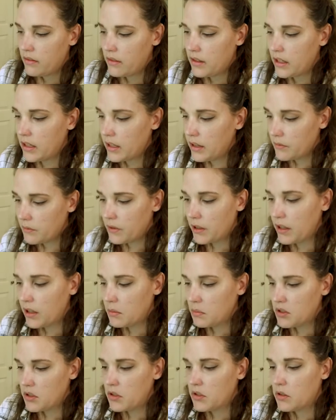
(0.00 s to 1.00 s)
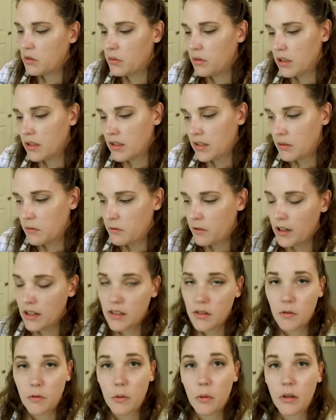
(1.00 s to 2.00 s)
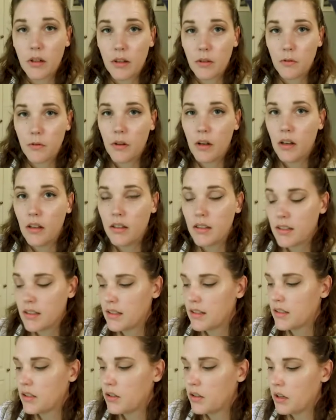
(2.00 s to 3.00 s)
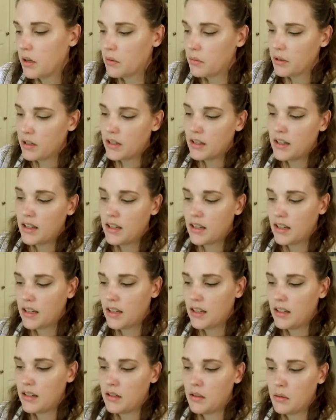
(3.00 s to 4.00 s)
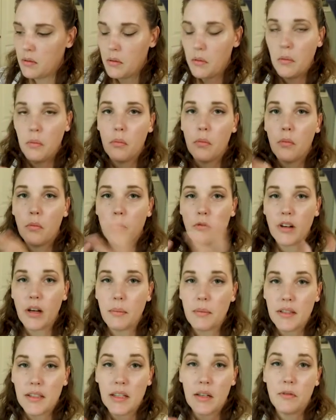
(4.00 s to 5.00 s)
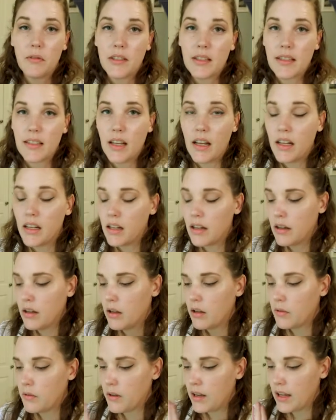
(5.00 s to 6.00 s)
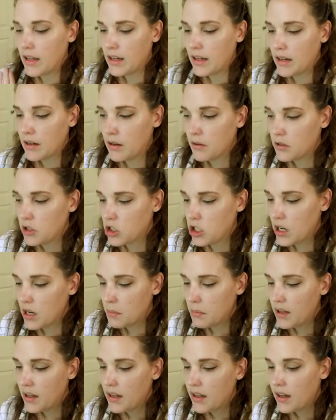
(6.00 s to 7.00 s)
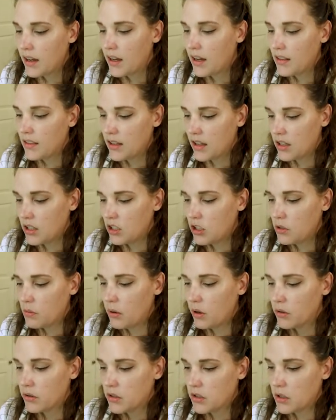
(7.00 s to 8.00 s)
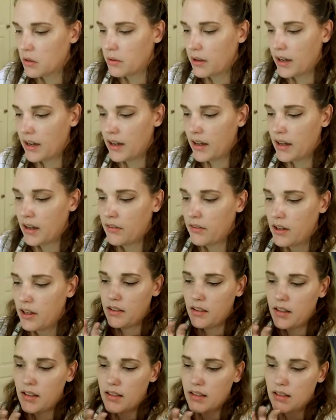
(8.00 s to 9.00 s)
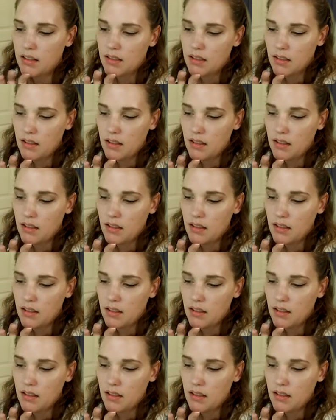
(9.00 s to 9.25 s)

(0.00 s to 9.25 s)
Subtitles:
the envelop distort effect for the font, so that way it can wrap itself inside of a shape. And then you also have this